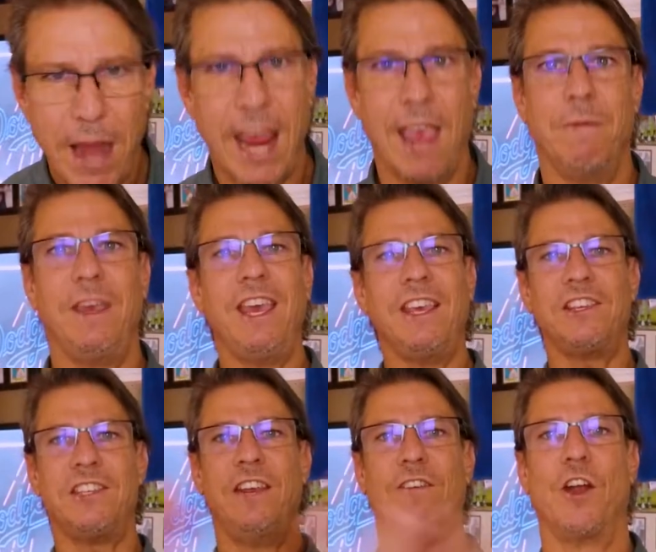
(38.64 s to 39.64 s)
My name
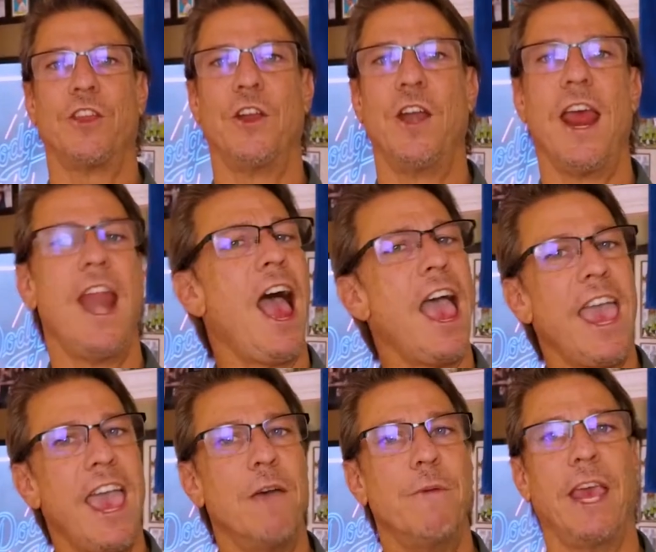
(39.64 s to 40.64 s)
is Steve Arthur, and
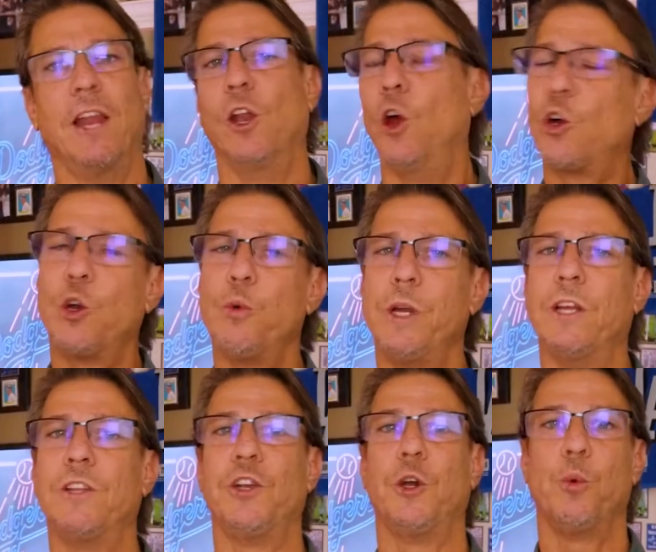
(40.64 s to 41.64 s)
I am a local
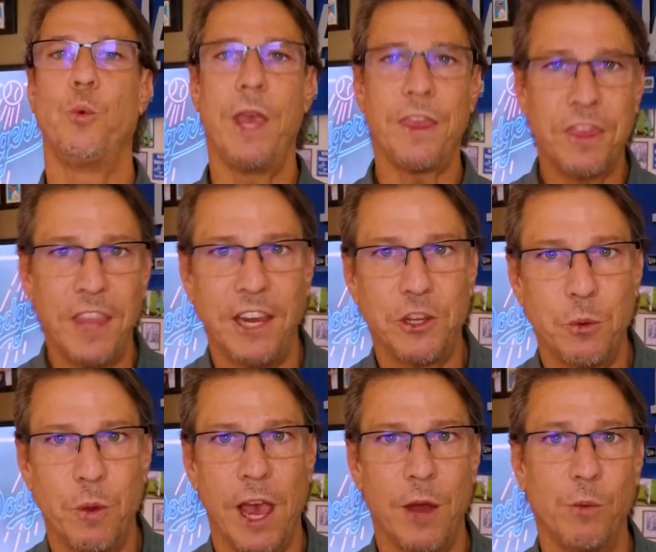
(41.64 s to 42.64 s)
realtor with
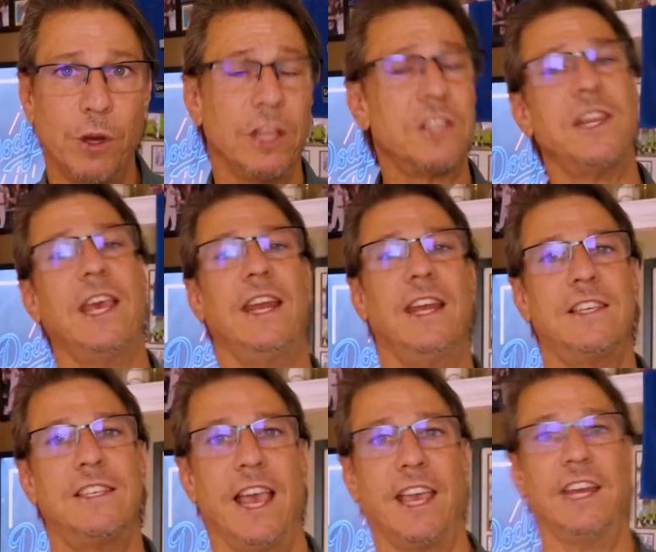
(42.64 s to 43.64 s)
Nationwide Real Estate
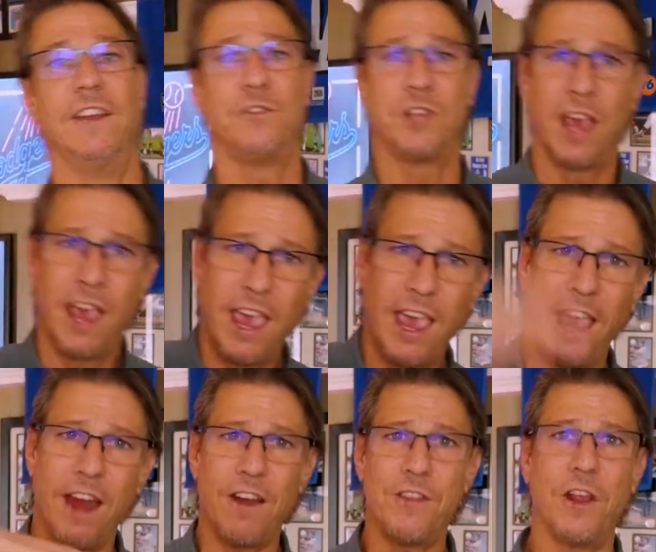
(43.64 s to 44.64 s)
Executives
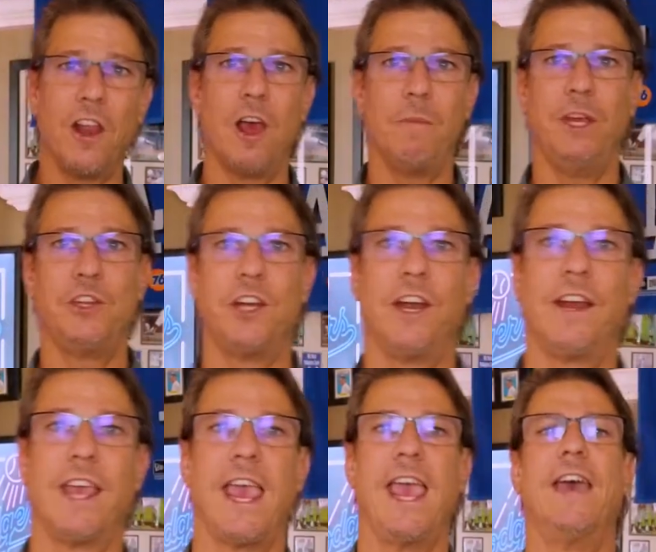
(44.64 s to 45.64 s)
here in the Long Beach
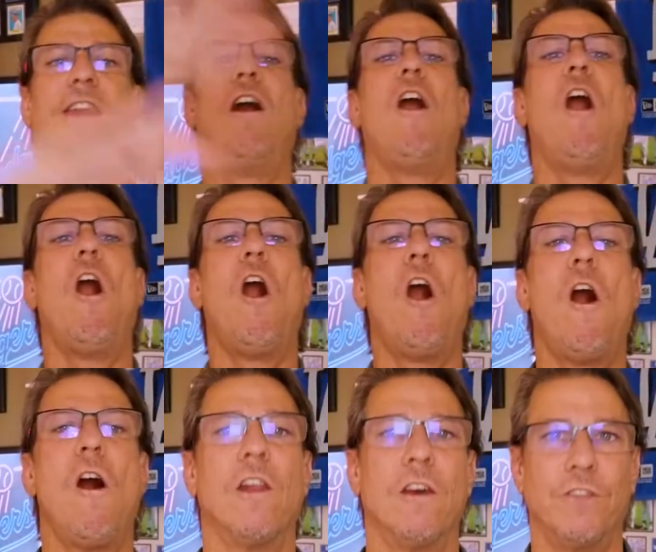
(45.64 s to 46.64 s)
area and
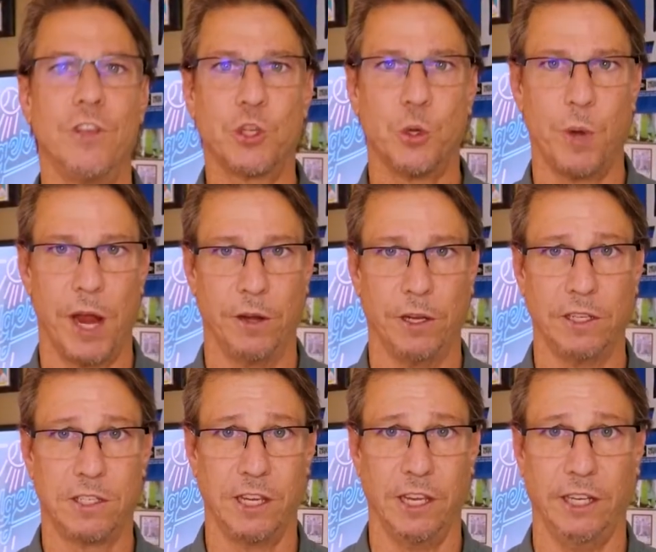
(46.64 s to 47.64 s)
all of the
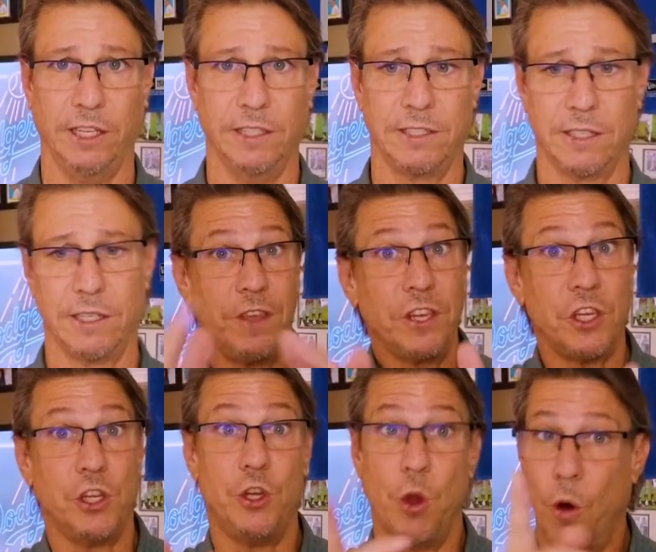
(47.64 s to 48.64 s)
surrounding cities. If
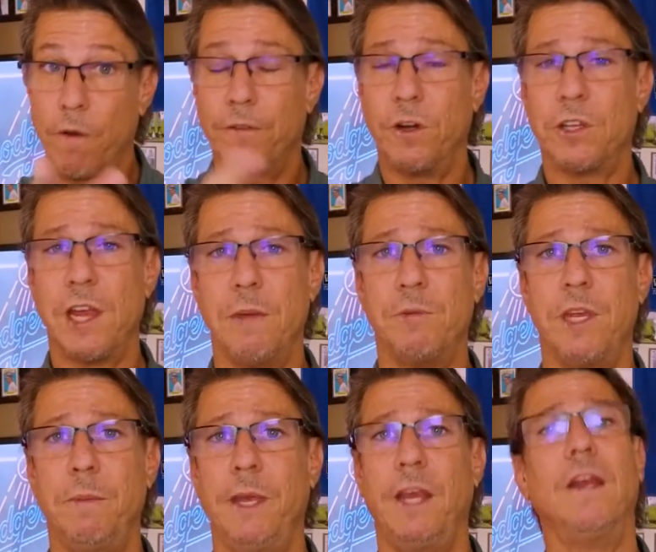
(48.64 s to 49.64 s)
this is your first time
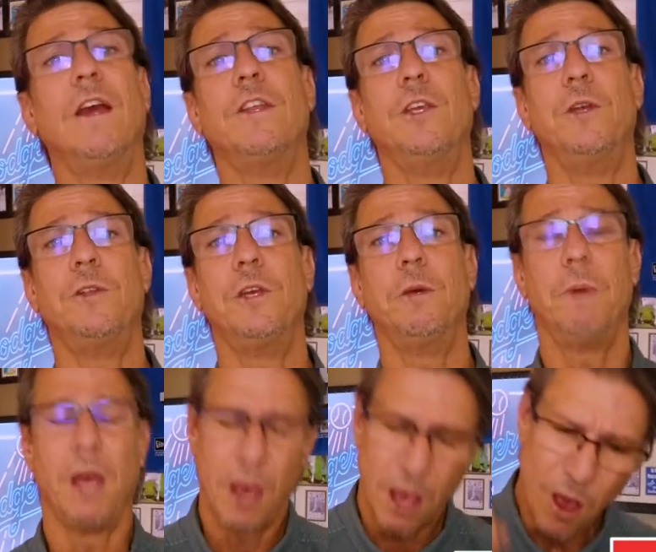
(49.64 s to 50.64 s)
seeing me here on
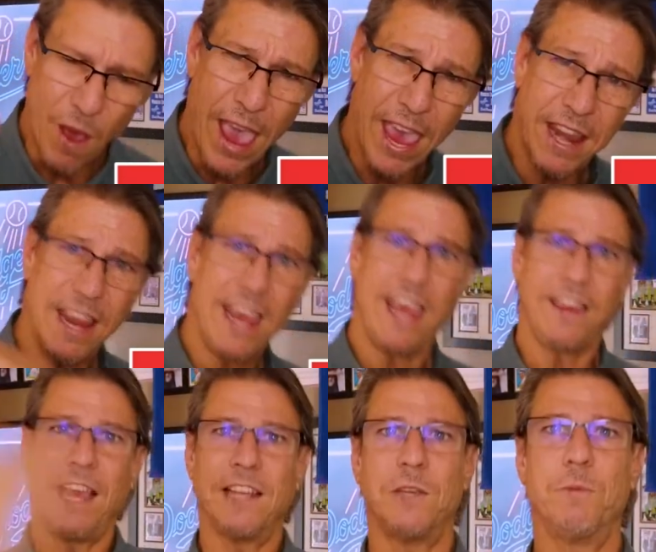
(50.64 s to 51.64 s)
YouTube, go ahead and
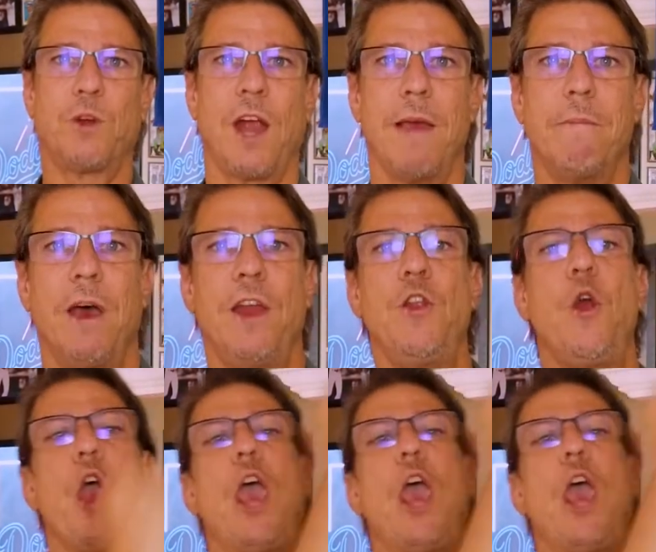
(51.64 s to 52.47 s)
hit that subscribe button